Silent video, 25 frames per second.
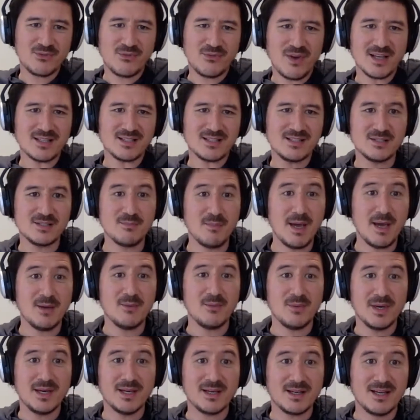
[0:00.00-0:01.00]
fast as men
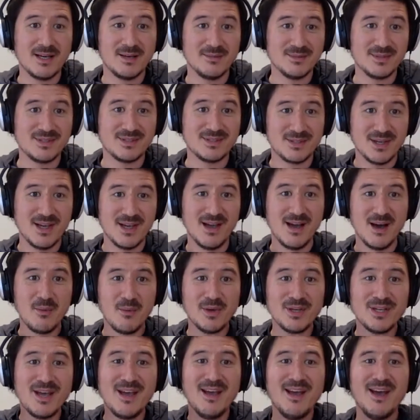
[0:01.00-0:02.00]
when it comes to
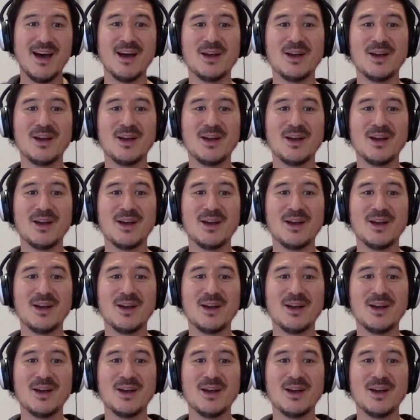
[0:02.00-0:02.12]
what